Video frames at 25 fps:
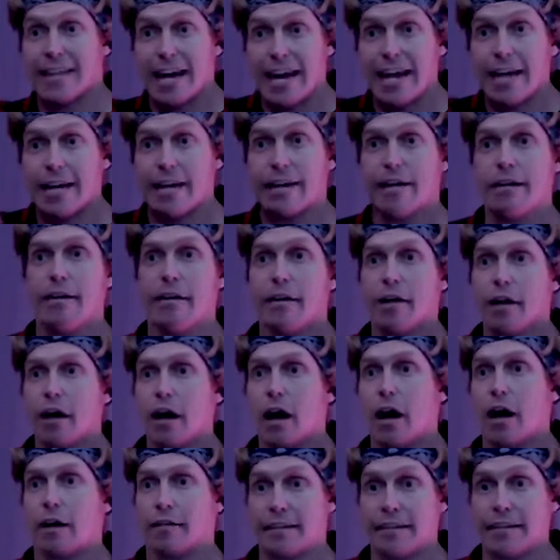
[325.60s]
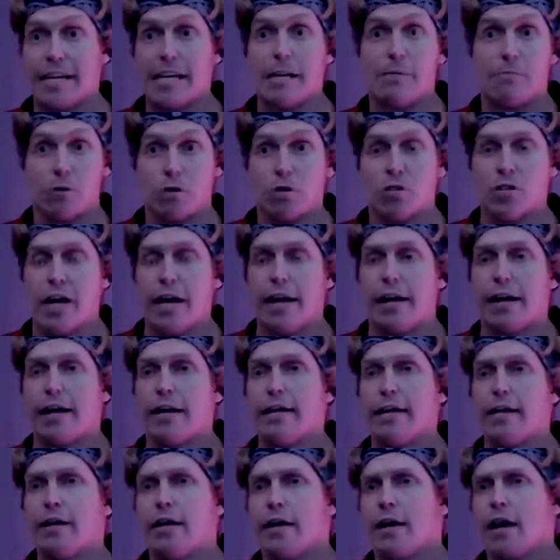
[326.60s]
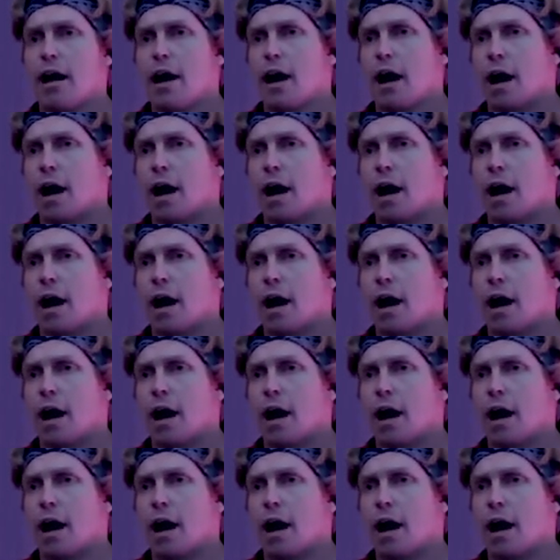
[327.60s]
sane, uh, to keep your sanity.